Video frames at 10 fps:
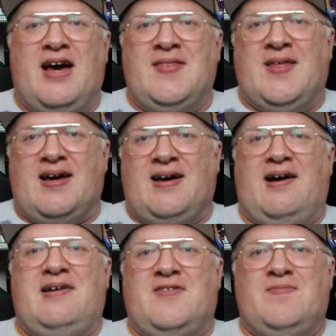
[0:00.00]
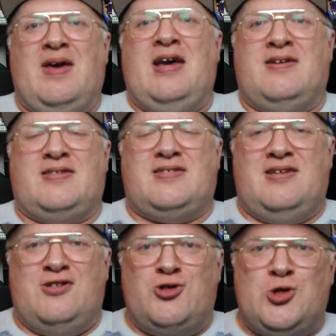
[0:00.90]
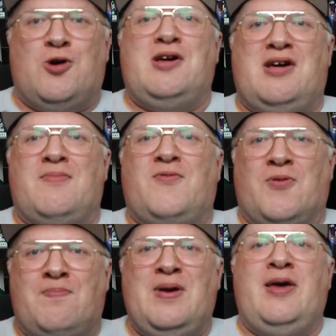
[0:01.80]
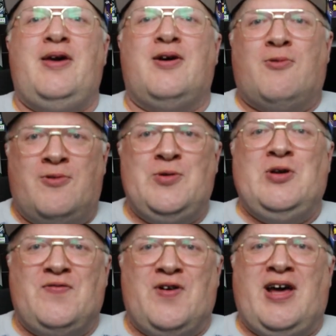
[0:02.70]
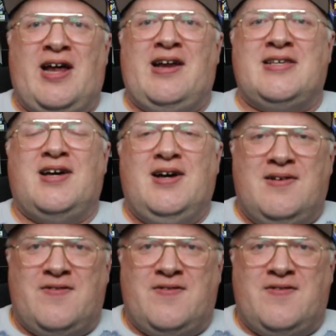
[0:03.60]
And that kind of made us enjoy him for being Rudy Fernandez.